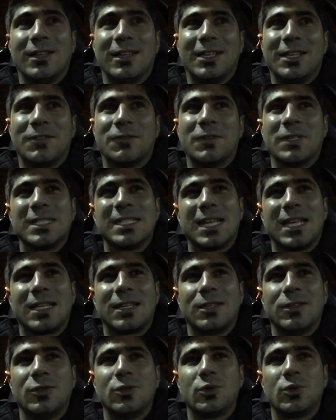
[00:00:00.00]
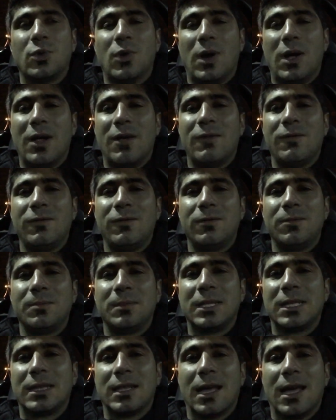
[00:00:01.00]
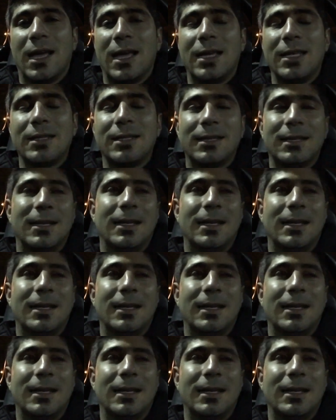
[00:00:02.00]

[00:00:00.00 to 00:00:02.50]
it was like 12 midnight